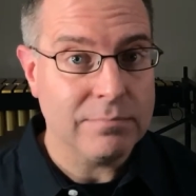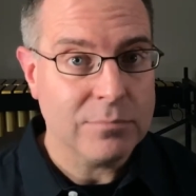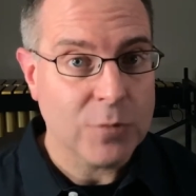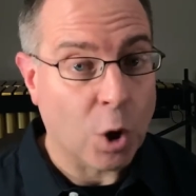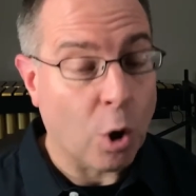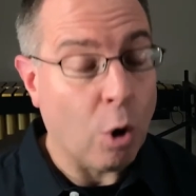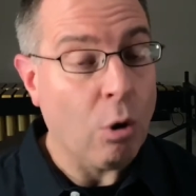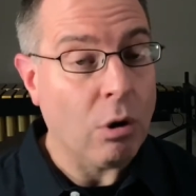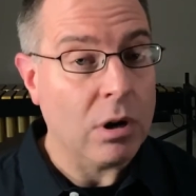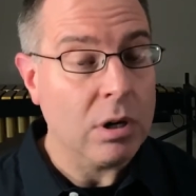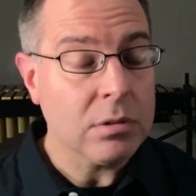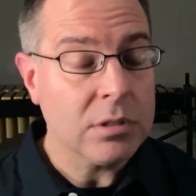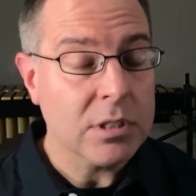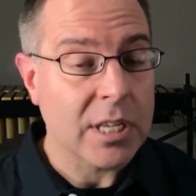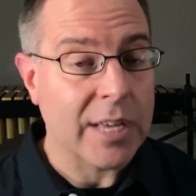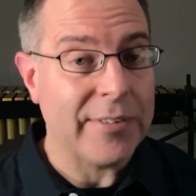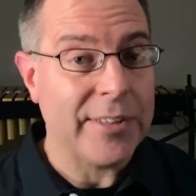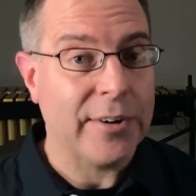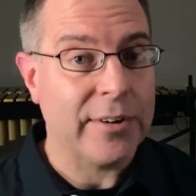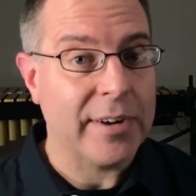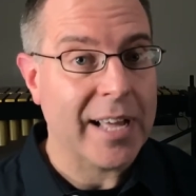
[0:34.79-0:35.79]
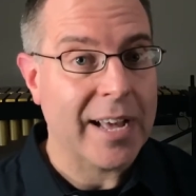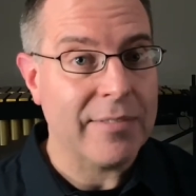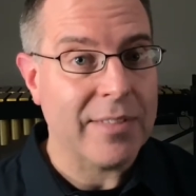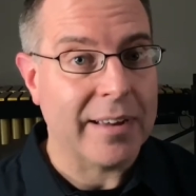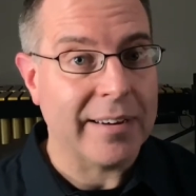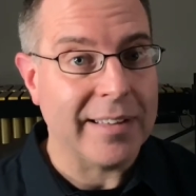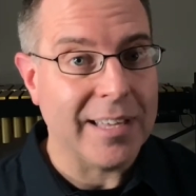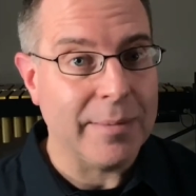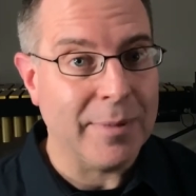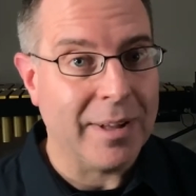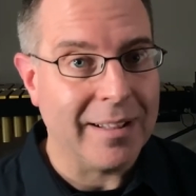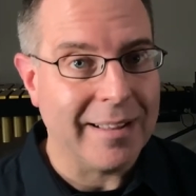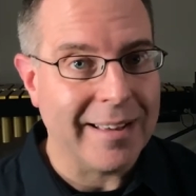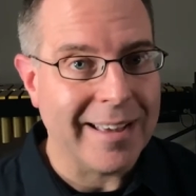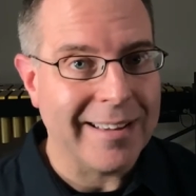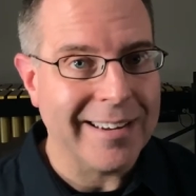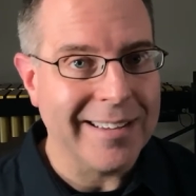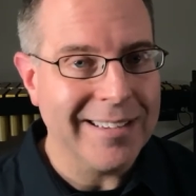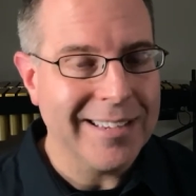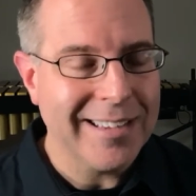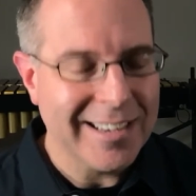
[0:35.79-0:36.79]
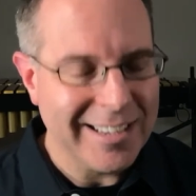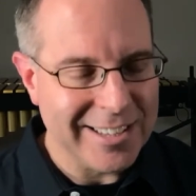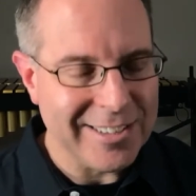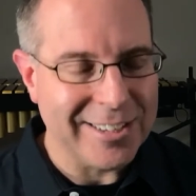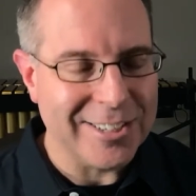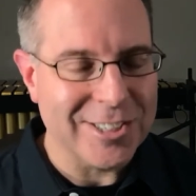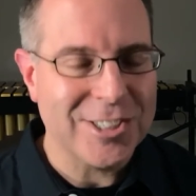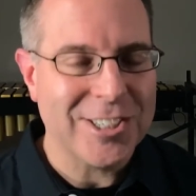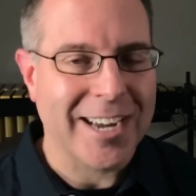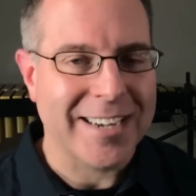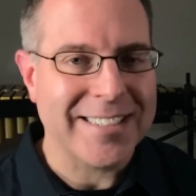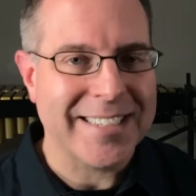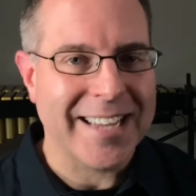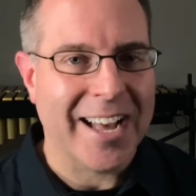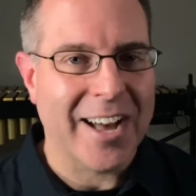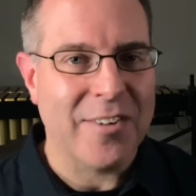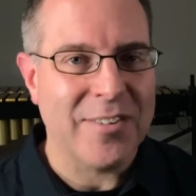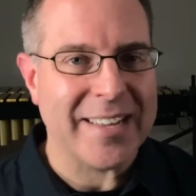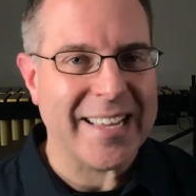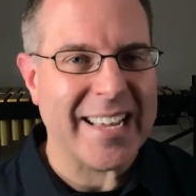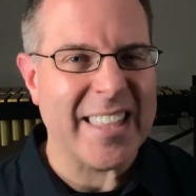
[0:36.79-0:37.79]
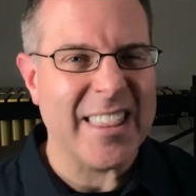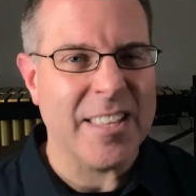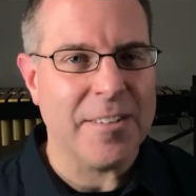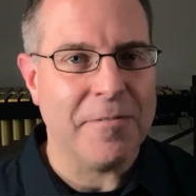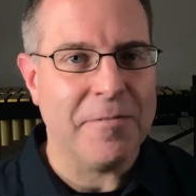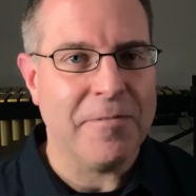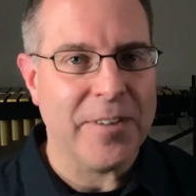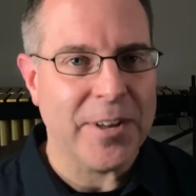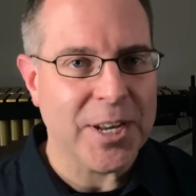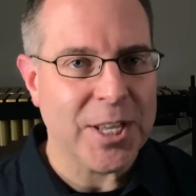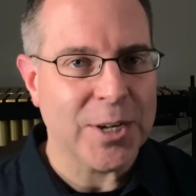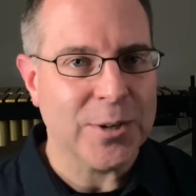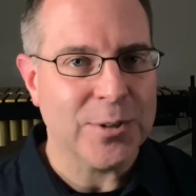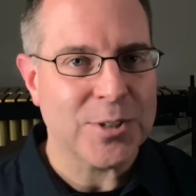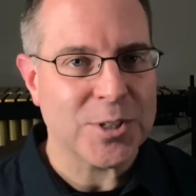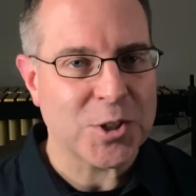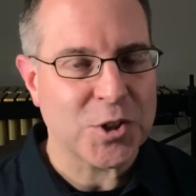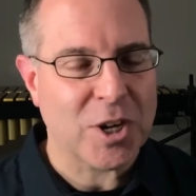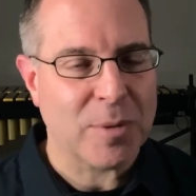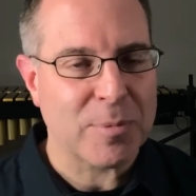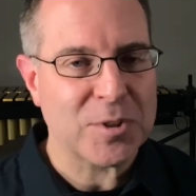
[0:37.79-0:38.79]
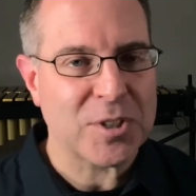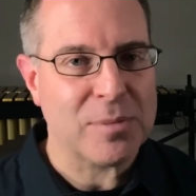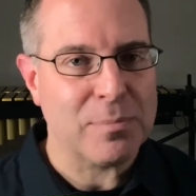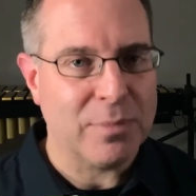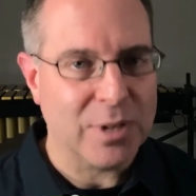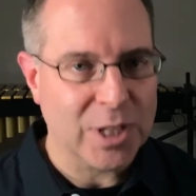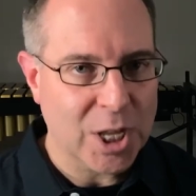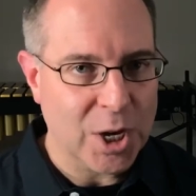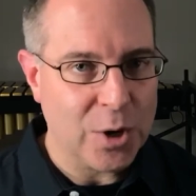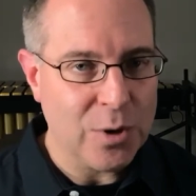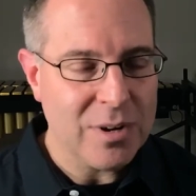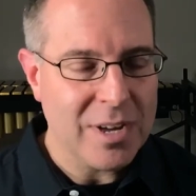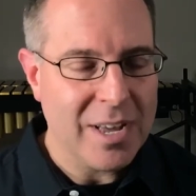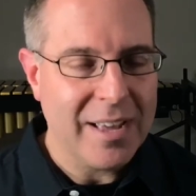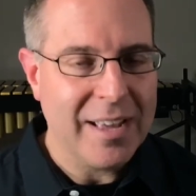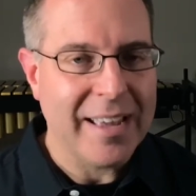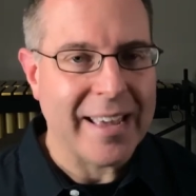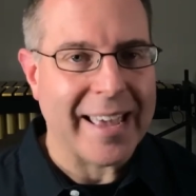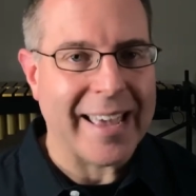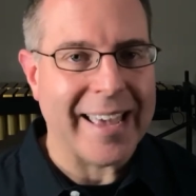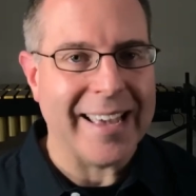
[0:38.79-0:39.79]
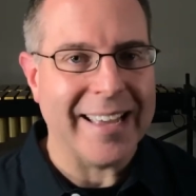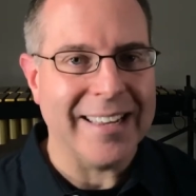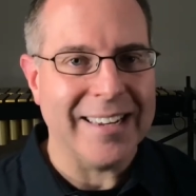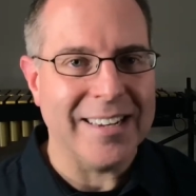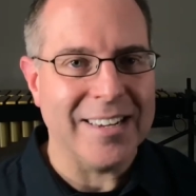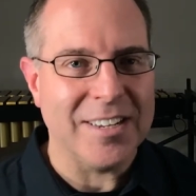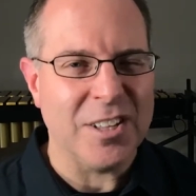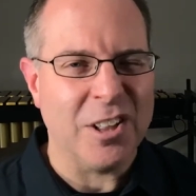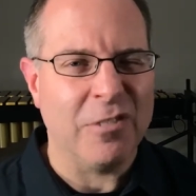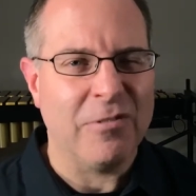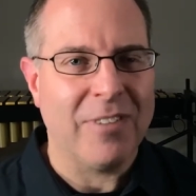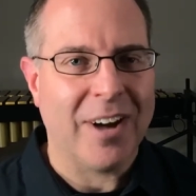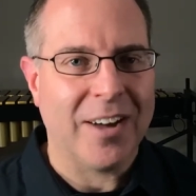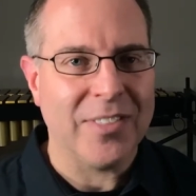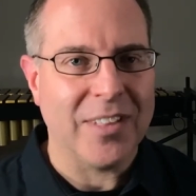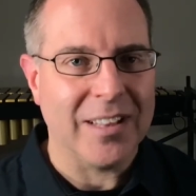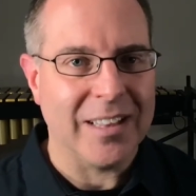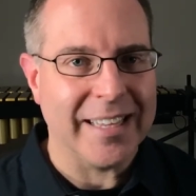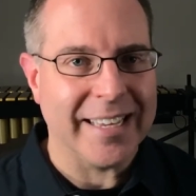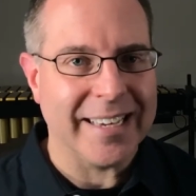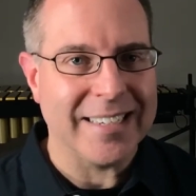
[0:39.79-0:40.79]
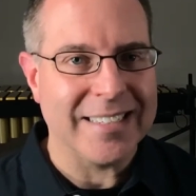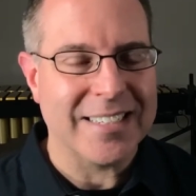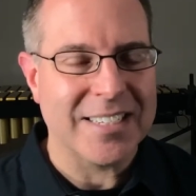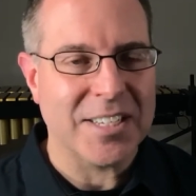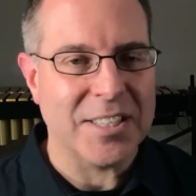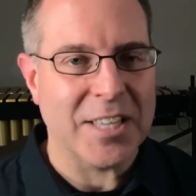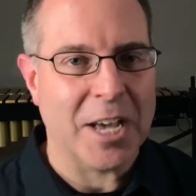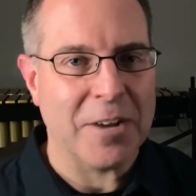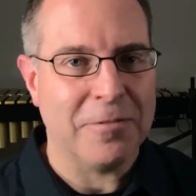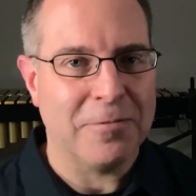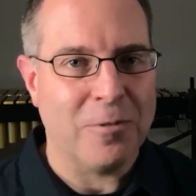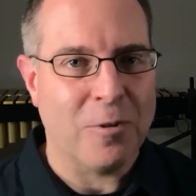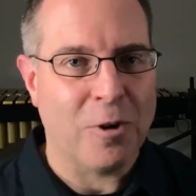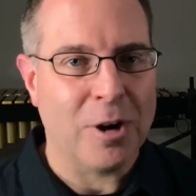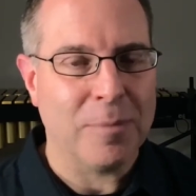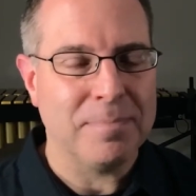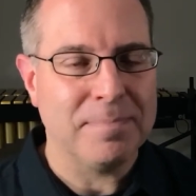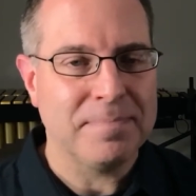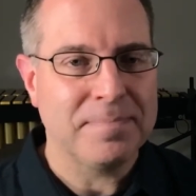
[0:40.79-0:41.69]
Or if you don't have that email handy, you can check down in the video description below and you'll find the link to that form.